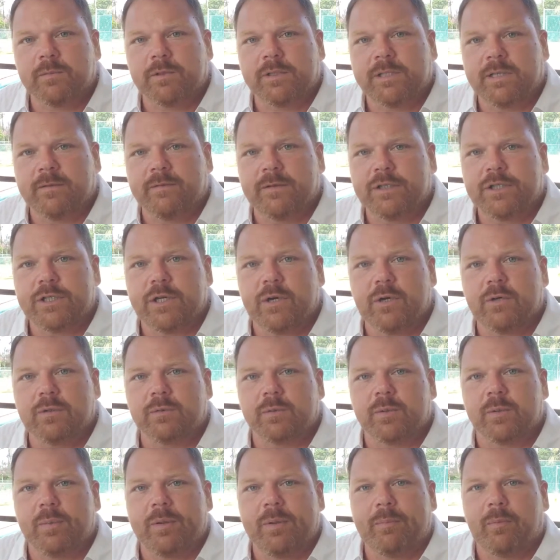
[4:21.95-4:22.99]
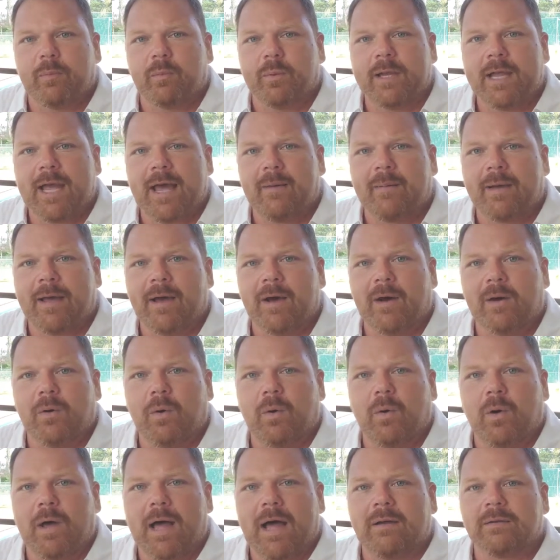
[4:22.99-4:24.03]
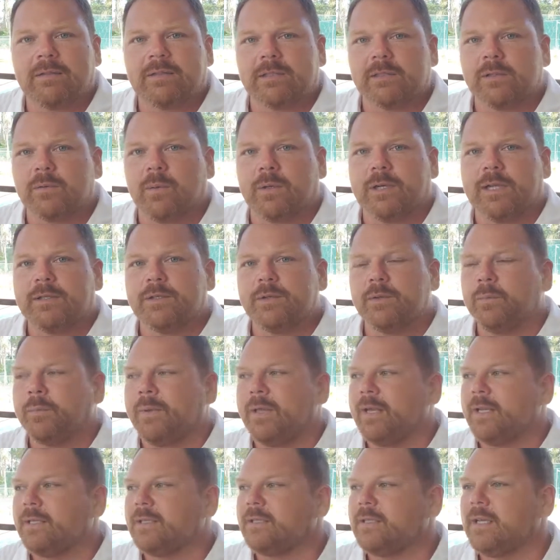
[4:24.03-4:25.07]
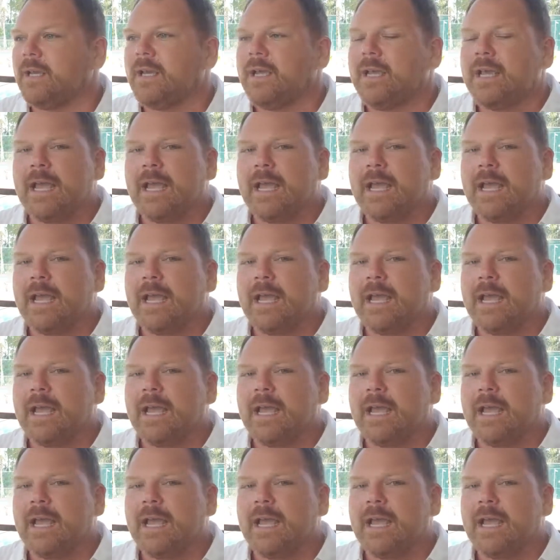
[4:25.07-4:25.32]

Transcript: TV shows where the people rehab a whole house in 22 minutes.